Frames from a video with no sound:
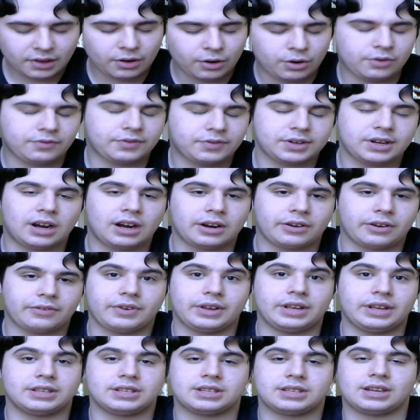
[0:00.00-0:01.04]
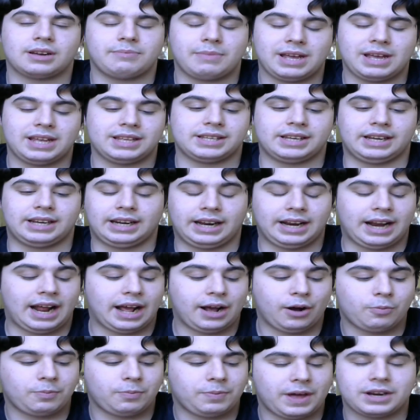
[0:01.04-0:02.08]
her photography is amazing, and I
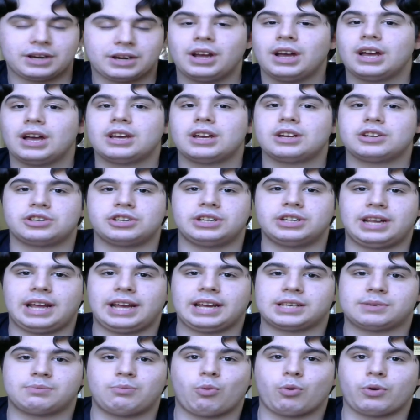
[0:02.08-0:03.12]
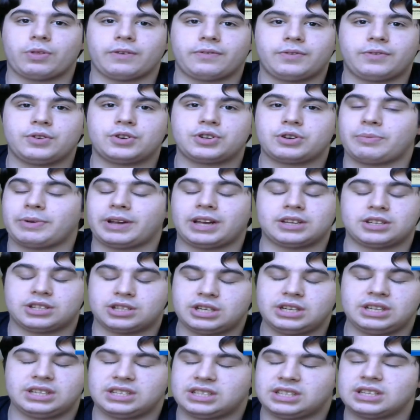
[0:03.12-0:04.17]
hope that she takes more in the future because
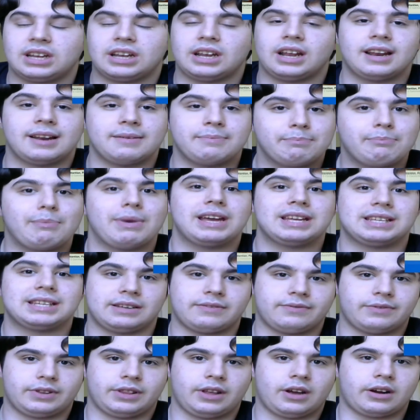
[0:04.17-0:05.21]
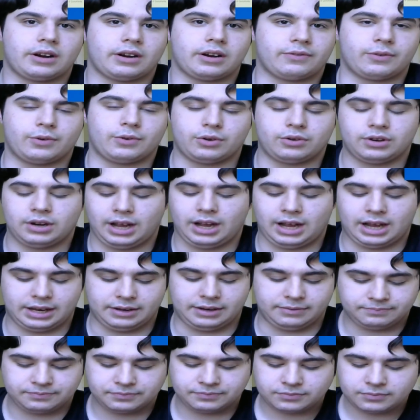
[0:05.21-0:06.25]
she's an amazing photographer, and